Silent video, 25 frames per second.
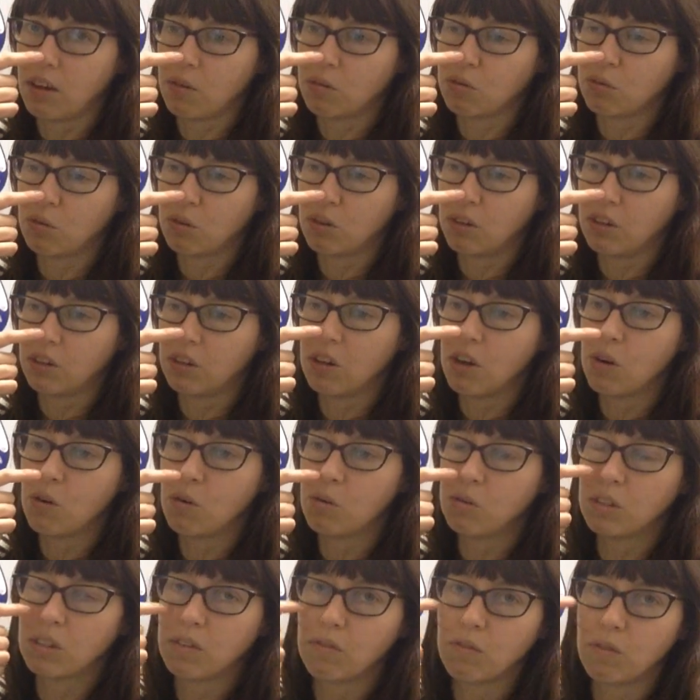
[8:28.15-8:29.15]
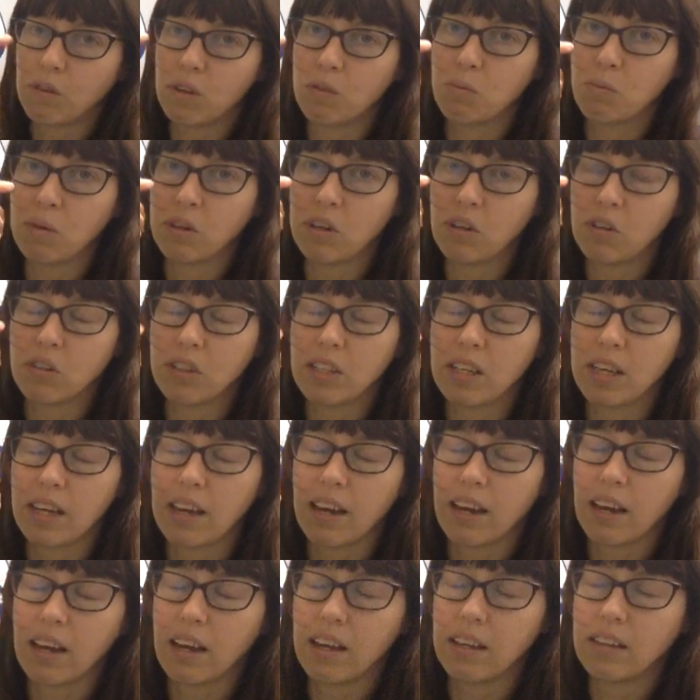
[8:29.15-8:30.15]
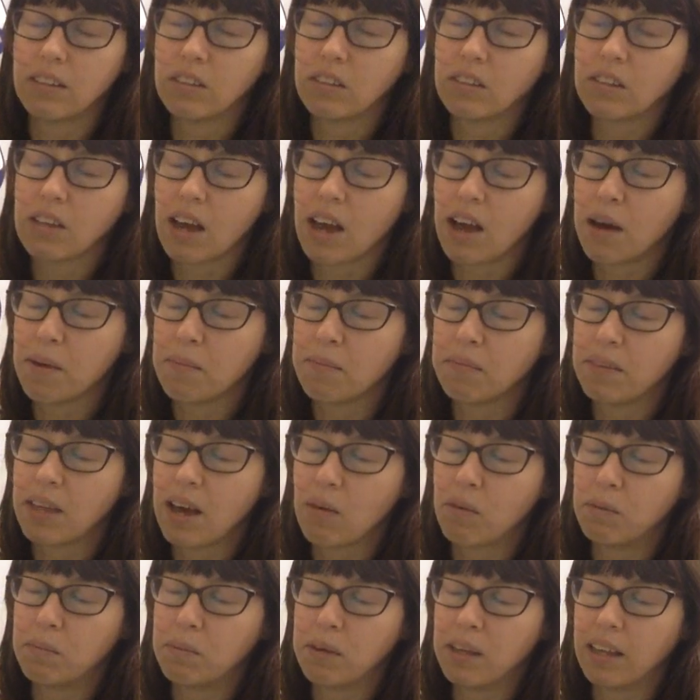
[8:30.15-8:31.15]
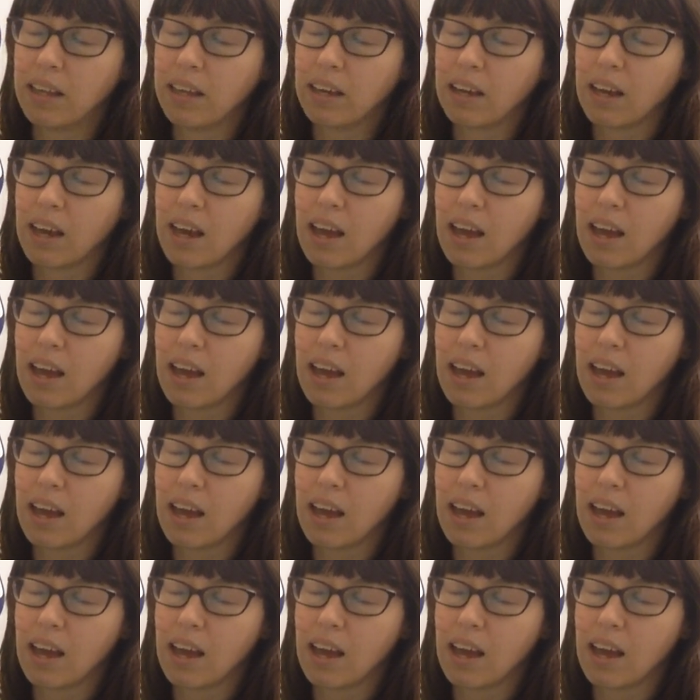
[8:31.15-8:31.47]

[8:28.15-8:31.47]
through your nose when you're singing it. That would be like